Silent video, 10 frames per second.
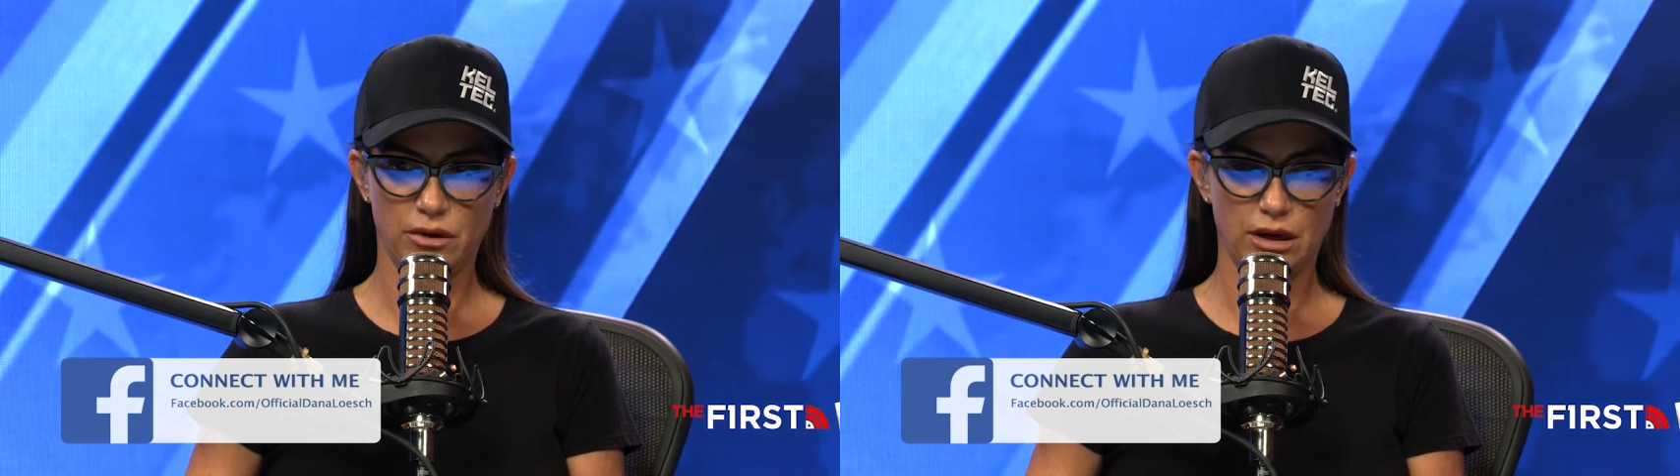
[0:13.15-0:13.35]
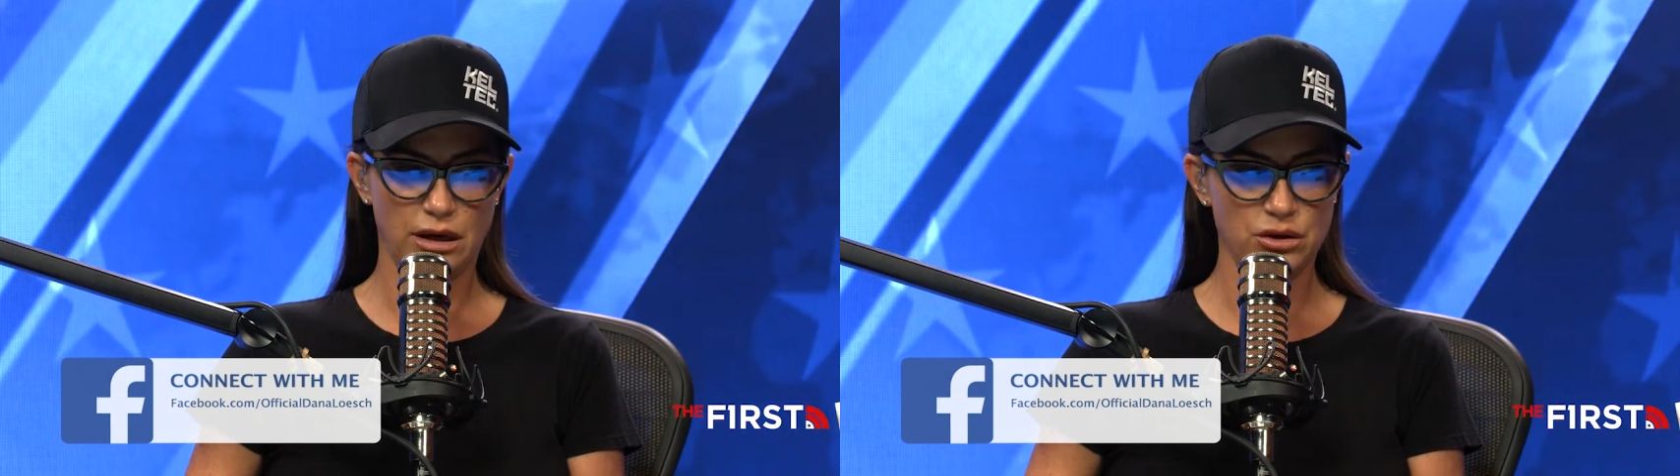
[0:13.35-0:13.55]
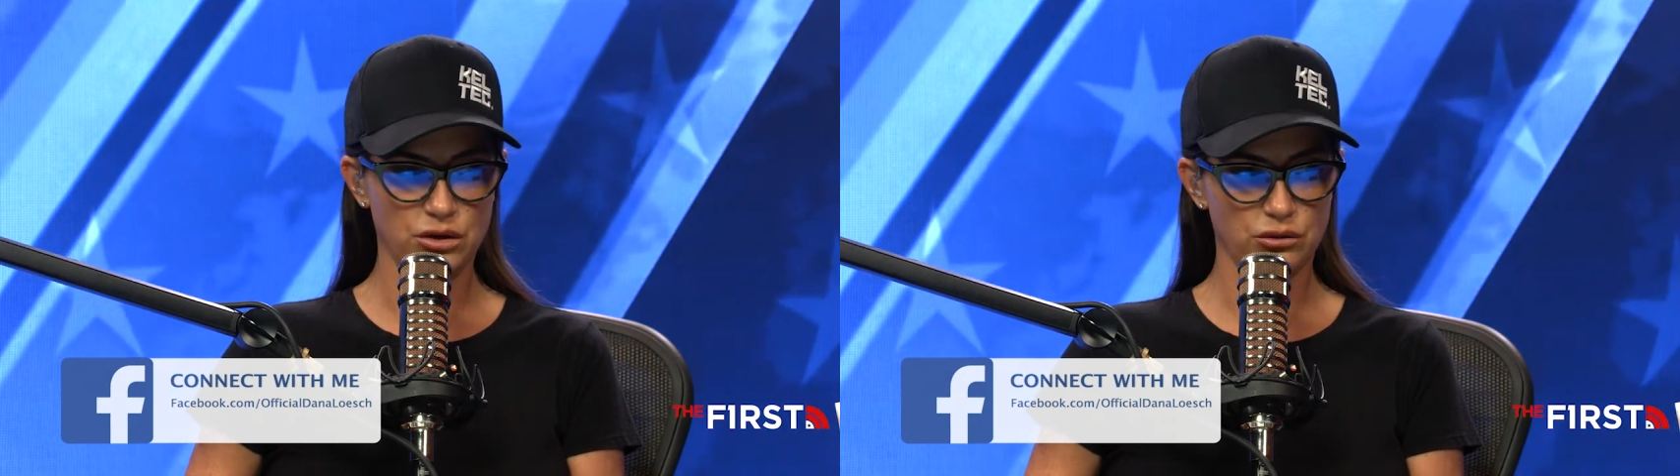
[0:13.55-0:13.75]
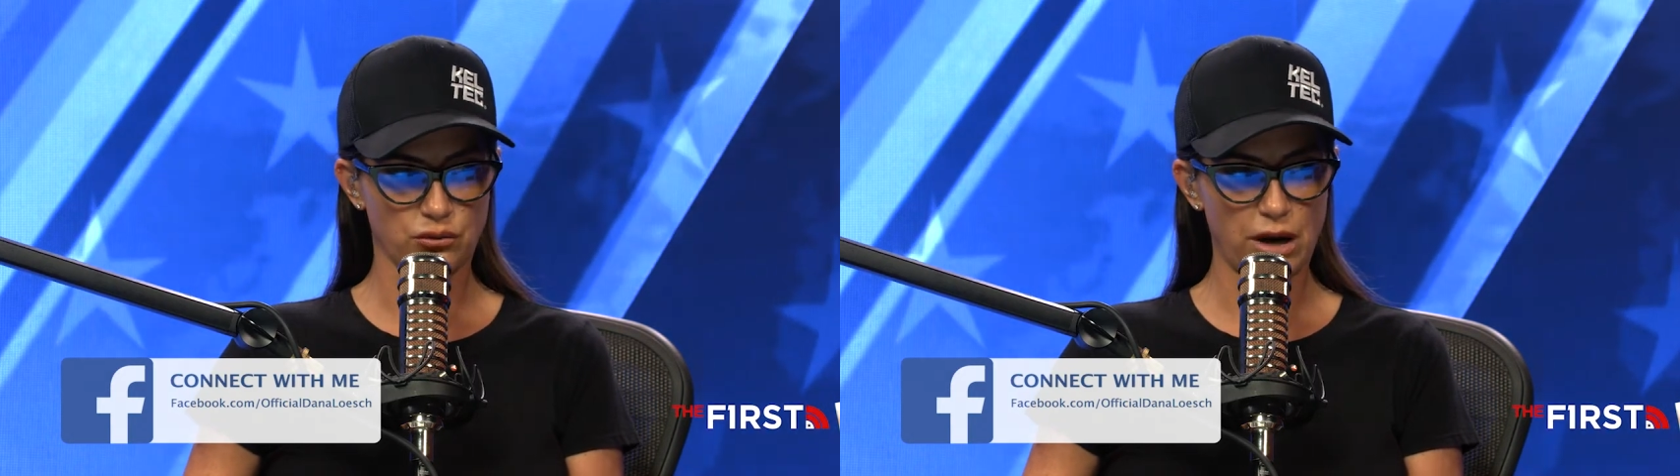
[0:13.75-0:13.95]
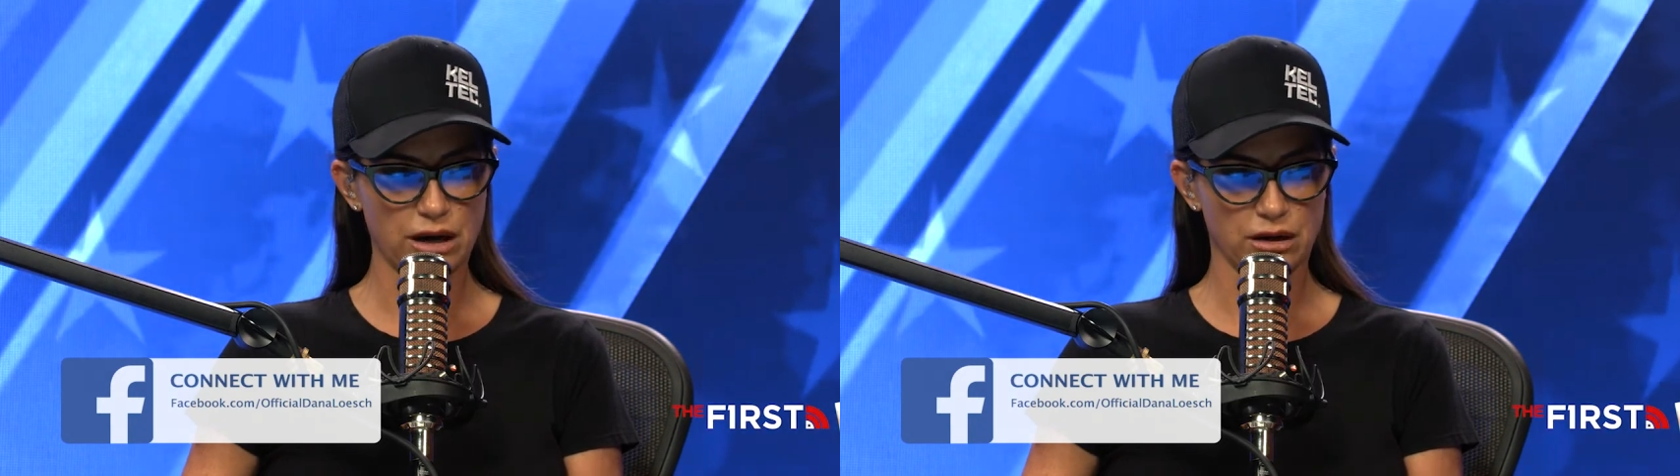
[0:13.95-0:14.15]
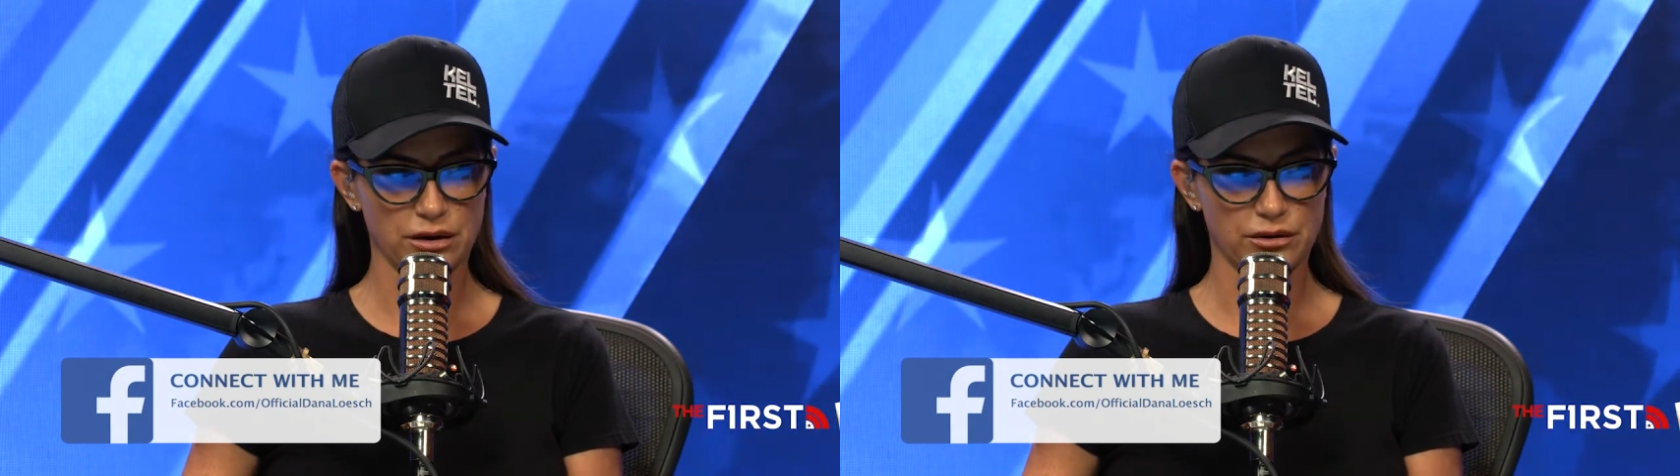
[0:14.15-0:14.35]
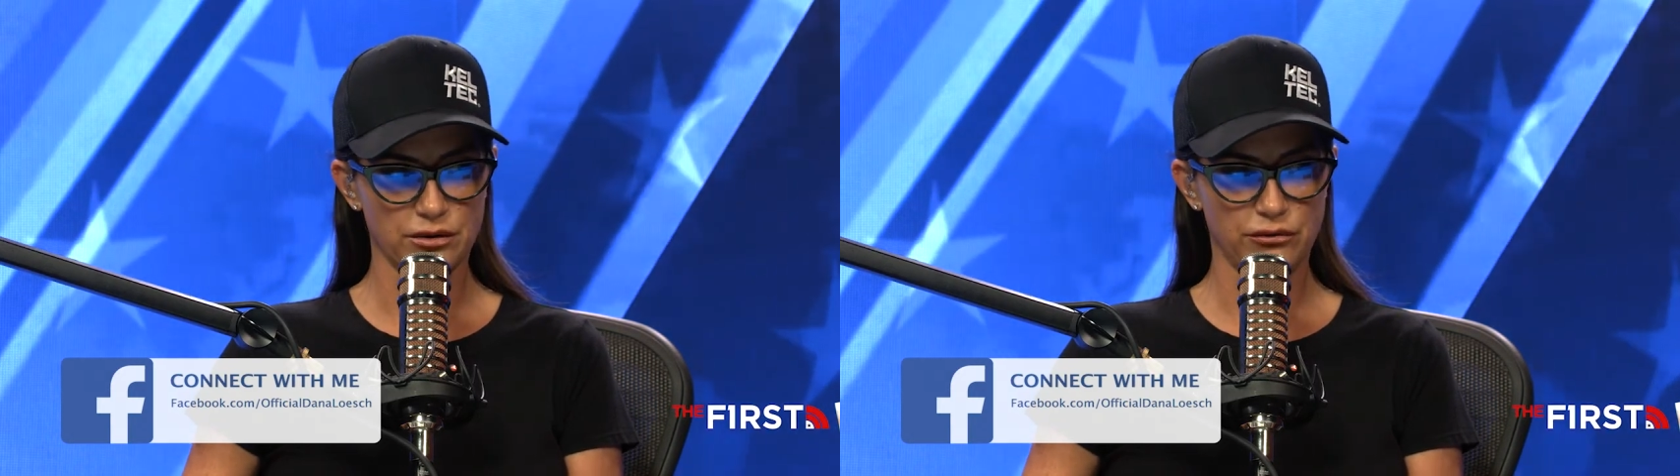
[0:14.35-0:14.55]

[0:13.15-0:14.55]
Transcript: a new record